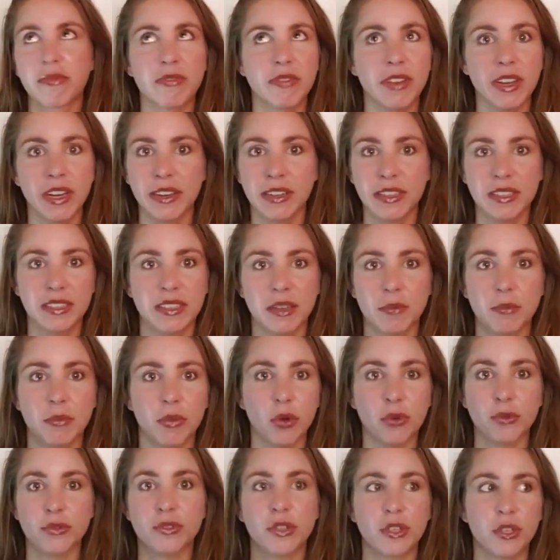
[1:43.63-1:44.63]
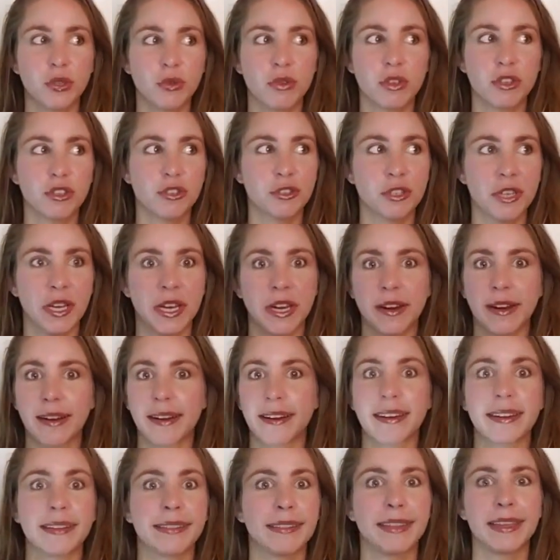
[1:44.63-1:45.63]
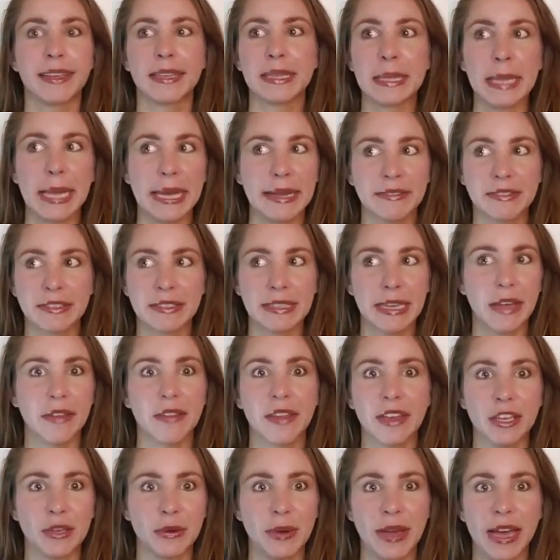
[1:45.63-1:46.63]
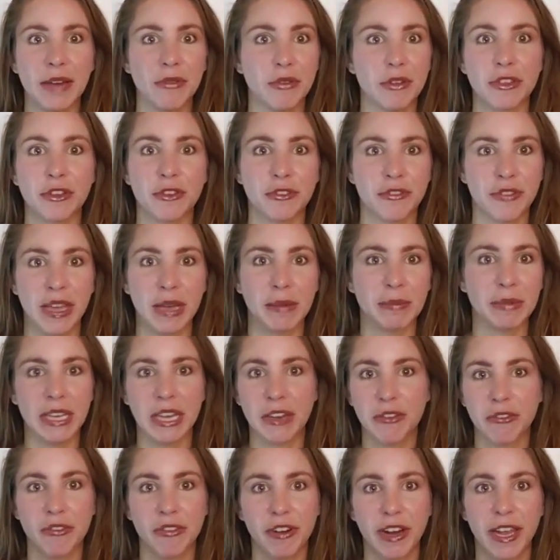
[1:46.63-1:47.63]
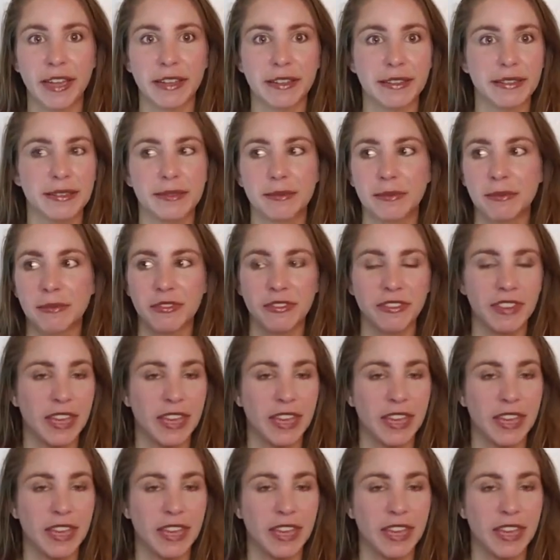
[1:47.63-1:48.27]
Very simple. So you can share the lifestyle that you have with your family and friends.